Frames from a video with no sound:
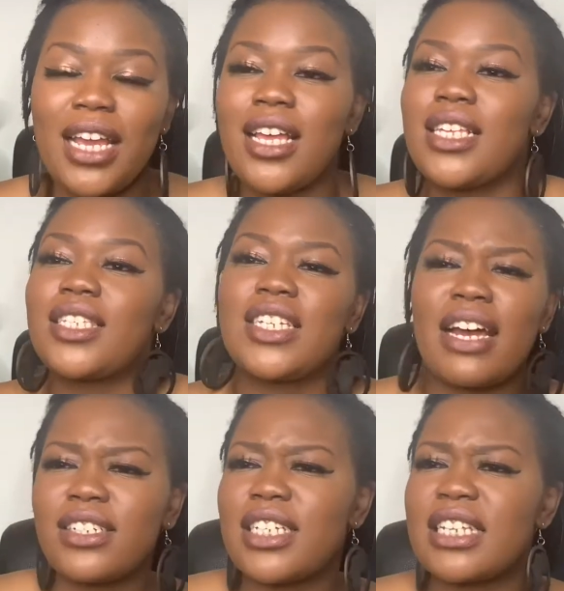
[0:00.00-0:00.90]
So
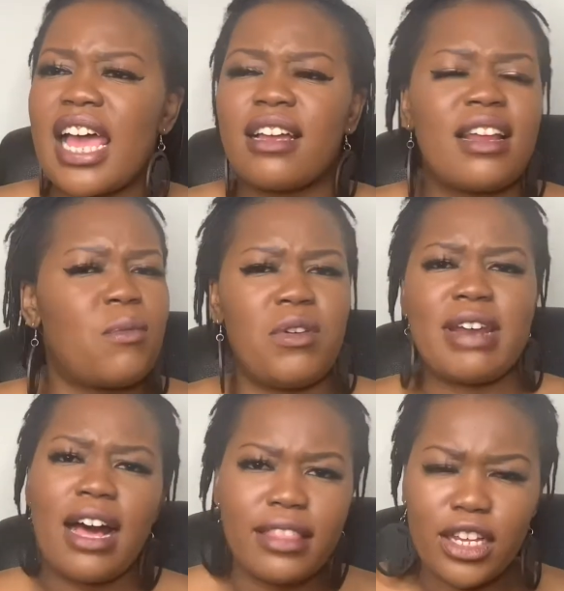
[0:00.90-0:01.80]
now she's like, well,
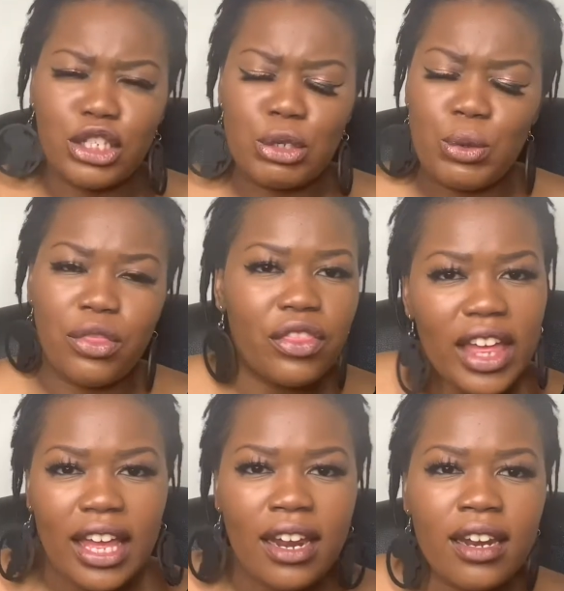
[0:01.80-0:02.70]
now they're too
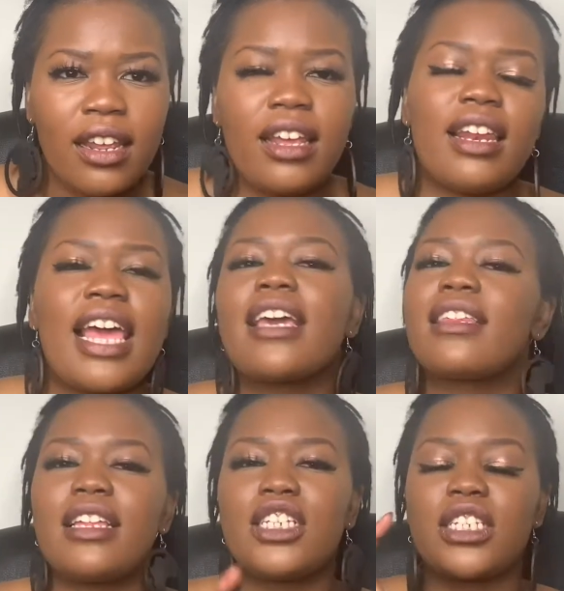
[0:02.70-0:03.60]
thin, like
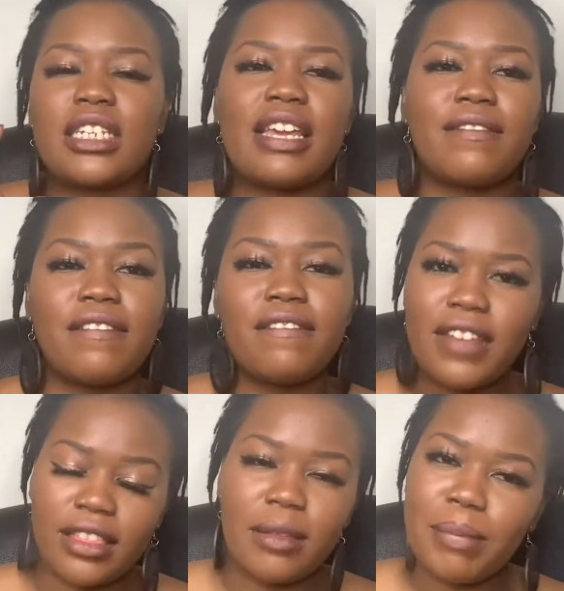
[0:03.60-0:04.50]
it doesn't even
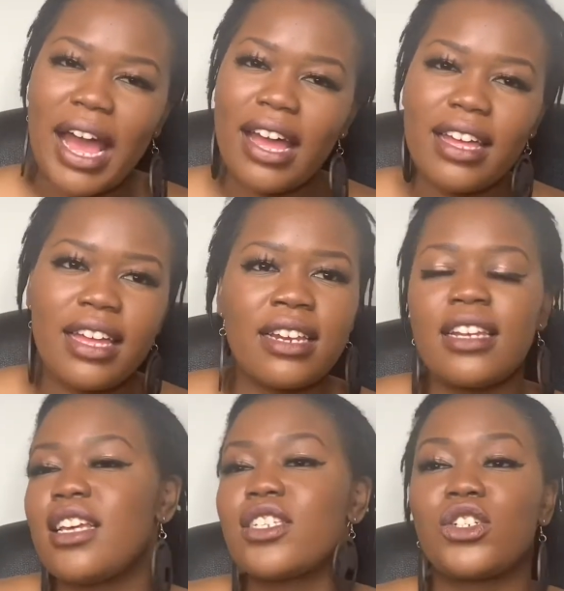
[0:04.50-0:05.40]
fit the pattern.
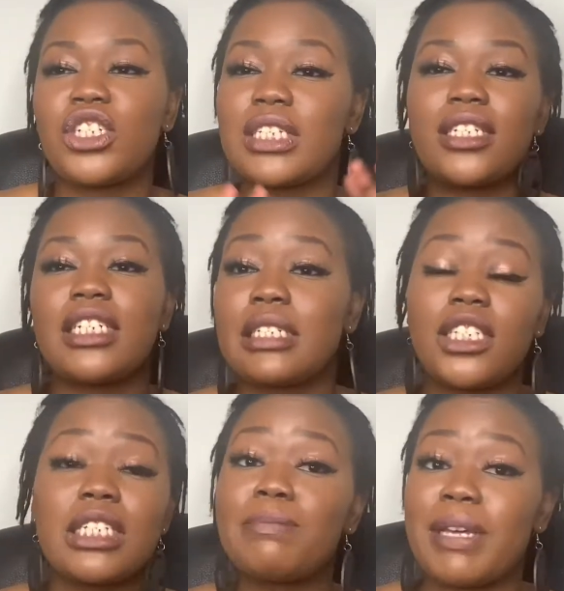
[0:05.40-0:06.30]
So
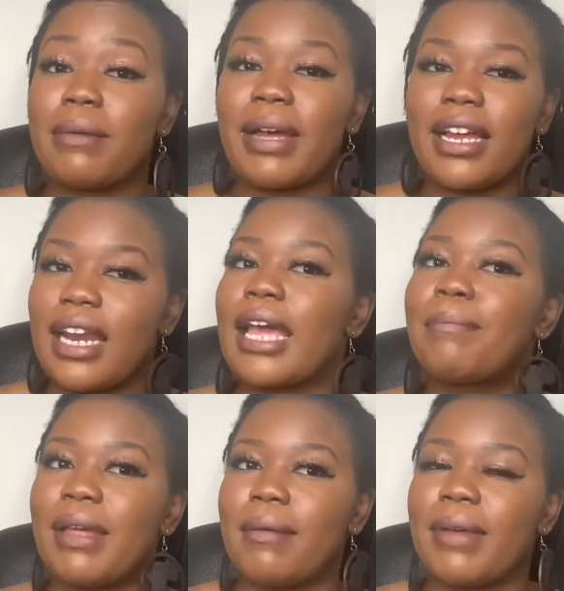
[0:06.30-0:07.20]
she's big mad, like
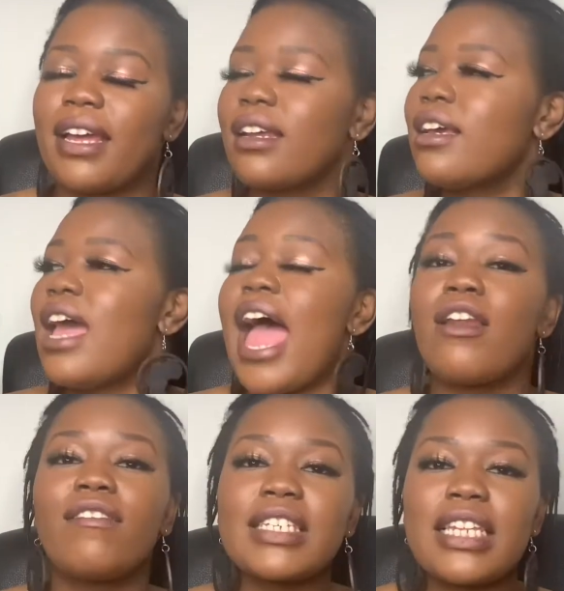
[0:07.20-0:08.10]
big mad. And
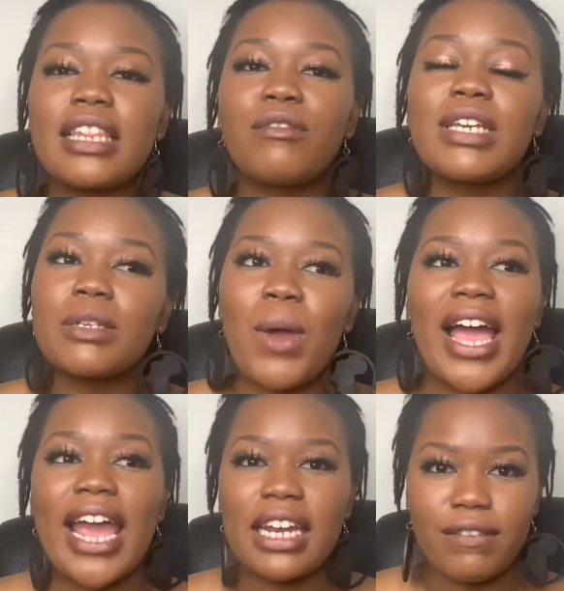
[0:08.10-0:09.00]
obviously the reason why
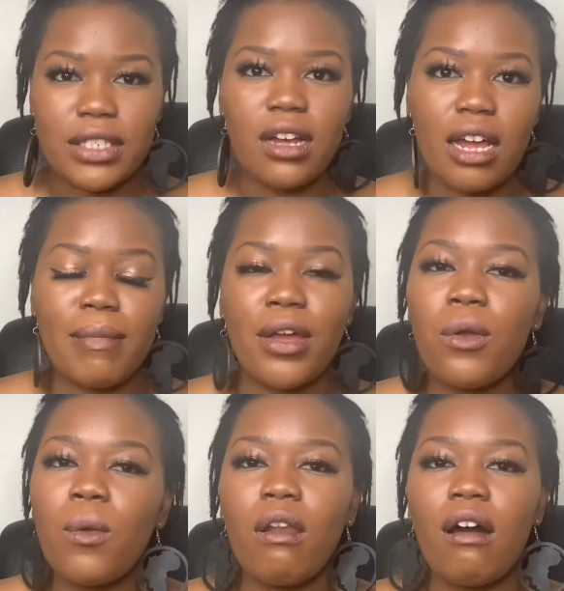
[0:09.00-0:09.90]
I never started my
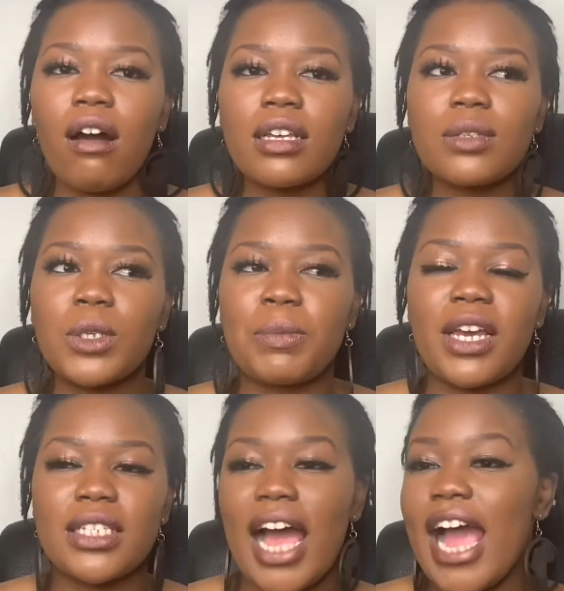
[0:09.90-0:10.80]
own locks was
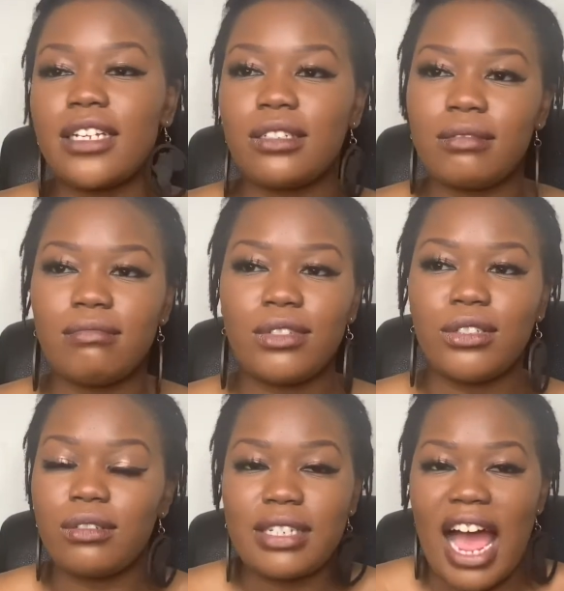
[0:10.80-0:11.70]
because I
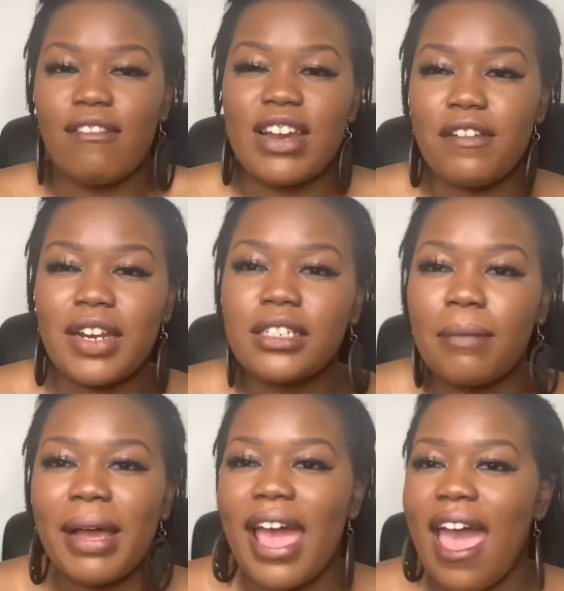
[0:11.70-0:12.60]
have never really done
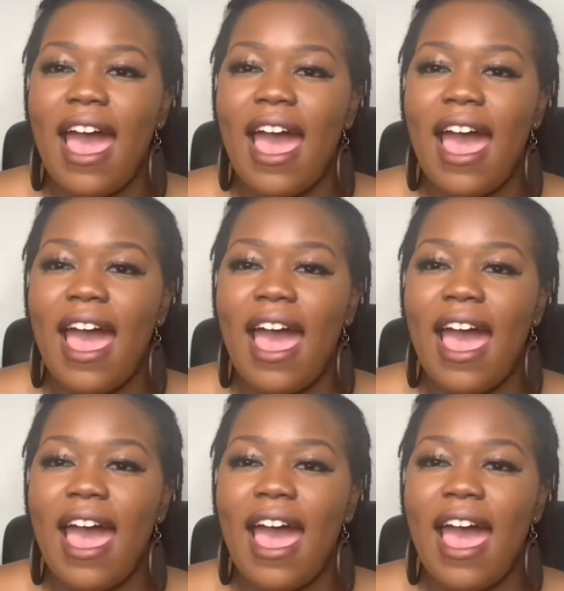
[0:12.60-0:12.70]
my hair.